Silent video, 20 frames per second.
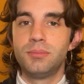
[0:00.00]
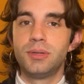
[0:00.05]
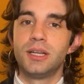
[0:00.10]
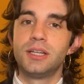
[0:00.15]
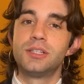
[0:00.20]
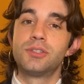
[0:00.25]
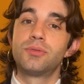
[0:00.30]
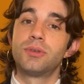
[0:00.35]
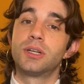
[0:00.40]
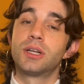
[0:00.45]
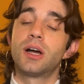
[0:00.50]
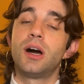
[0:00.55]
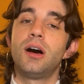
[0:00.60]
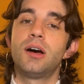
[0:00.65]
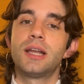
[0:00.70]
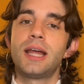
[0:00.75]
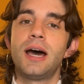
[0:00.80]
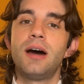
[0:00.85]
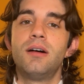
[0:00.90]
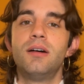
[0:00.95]
but I just wanna call
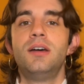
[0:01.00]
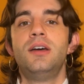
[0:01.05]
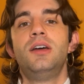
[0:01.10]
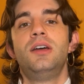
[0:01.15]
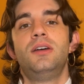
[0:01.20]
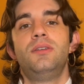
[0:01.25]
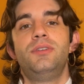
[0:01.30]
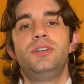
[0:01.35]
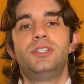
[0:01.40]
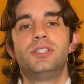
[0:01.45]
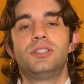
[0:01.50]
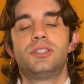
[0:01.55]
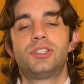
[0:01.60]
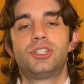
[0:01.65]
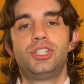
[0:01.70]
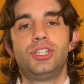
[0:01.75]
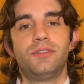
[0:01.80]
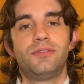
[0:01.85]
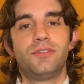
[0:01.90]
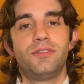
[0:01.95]
it out, which is
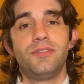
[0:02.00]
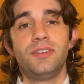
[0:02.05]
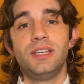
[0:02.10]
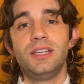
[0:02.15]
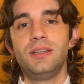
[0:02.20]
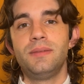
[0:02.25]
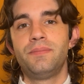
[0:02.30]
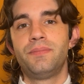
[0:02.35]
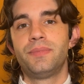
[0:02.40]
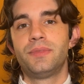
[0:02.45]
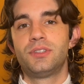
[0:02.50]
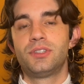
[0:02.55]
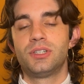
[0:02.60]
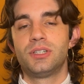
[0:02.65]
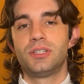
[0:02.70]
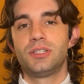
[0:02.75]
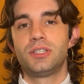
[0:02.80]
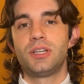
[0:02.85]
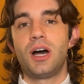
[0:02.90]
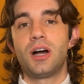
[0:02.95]
Shift V
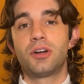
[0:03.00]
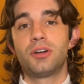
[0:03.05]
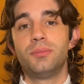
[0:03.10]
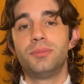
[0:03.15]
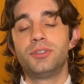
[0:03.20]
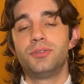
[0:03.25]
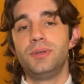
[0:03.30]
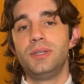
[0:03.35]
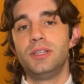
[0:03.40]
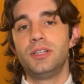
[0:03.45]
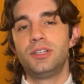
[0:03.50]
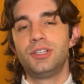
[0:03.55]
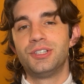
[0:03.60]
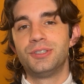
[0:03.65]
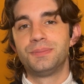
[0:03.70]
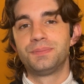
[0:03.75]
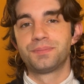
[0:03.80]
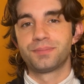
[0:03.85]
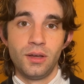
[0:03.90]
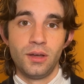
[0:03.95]
to toggle between the two.
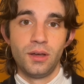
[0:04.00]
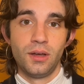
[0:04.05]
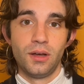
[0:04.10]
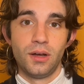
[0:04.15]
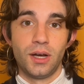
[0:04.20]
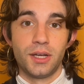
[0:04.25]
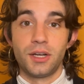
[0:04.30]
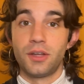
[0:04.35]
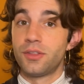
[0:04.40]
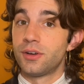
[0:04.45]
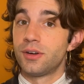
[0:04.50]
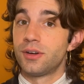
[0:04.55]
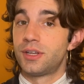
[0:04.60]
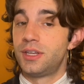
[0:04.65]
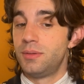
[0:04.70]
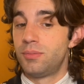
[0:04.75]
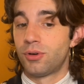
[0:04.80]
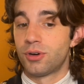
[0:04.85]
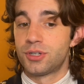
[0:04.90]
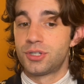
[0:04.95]
Another
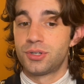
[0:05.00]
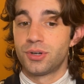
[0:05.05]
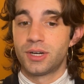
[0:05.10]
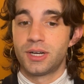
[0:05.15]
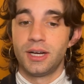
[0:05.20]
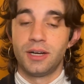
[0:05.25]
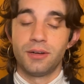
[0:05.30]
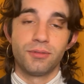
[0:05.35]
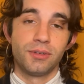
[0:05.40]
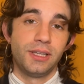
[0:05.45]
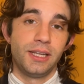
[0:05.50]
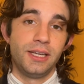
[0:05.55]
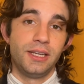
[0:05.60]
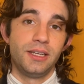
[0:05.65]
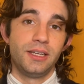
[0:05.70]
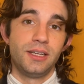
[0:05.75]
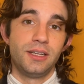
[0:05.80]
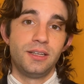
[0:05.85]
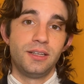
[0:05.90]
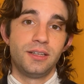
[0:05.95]
keyboard shortcut
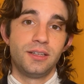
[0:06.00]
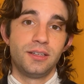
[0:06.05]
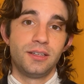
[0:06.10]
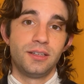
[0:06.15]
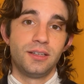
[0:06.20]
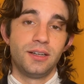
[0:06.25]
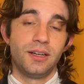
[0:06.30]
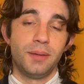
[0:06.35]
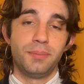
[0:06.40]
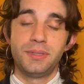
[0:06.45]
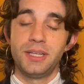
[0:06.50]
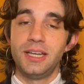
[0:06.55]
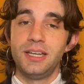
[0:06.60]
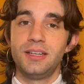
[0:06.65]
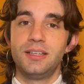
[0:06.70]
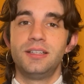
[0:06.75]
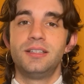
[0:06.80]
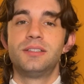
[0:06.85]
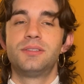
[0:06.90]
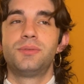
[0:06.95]
related
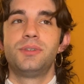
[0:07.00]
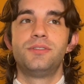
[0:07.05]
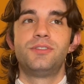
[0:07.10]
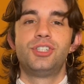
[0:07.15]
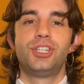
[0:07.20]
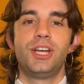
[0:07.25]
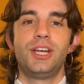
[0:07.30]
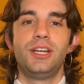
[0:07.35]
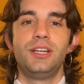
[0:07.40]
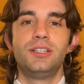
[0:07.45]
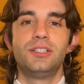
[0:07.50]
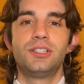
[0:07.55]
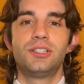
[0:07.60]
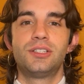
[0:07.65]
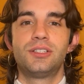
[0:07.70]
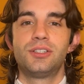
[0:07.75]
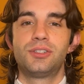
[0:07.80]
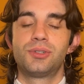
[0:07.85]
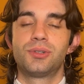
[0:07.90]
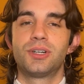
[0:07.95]
update is we've
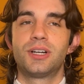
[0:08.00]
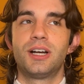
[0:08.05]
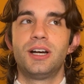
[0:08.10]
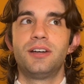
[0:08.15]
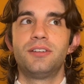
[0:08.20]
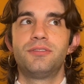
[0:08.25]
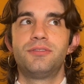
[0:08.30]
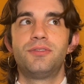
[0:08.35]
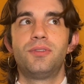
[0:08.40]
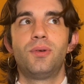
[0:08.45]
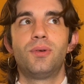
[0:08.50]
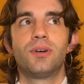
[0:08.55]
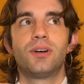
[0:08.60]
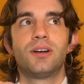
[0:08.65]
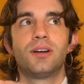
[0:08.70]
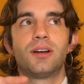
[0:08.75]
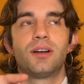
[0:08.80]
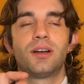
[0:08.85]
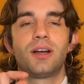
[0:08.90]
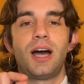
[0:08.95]
changed the shortcut
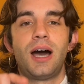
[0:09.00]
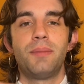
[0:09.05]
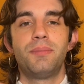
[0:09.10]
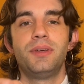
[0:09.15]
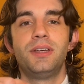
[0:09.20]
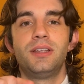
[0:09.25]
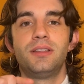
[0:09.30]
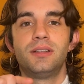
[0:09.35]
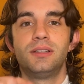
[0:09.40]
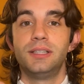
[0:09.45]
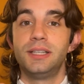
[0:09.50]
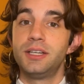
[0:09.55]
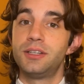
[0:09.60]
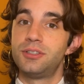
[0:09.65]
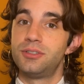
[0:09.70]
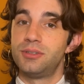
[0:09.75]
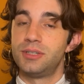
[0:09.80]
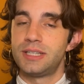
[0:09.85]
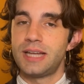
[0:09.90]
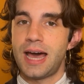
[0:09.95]
for copying the link
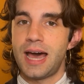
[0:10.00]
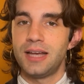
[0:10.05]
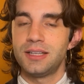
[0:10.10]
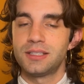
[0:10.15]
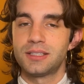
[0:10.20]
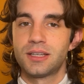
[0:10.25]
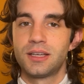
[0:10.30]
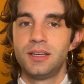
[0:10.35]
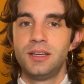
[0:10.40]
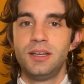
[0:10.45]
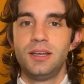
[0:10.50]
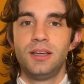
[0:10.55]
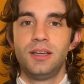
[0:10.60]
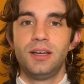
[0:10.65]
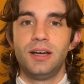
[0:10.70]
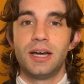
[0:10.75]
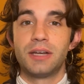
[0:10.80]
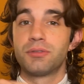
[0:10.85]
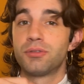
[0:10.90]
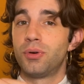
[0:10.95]
to a task.
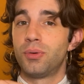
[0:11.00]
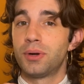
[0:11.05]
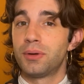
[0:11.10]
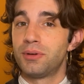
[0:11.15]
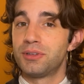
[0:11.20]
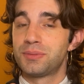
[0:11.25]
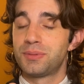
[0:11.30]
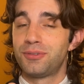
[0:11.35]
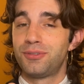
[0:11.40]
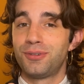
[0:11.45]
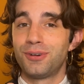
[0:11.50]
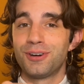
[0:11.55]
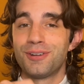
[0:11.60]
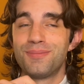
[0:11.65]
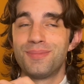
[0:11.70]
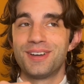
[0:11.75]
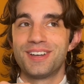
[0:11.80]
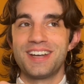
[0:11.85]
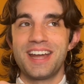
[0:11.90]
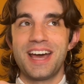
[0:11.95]
I don't know what it was before, but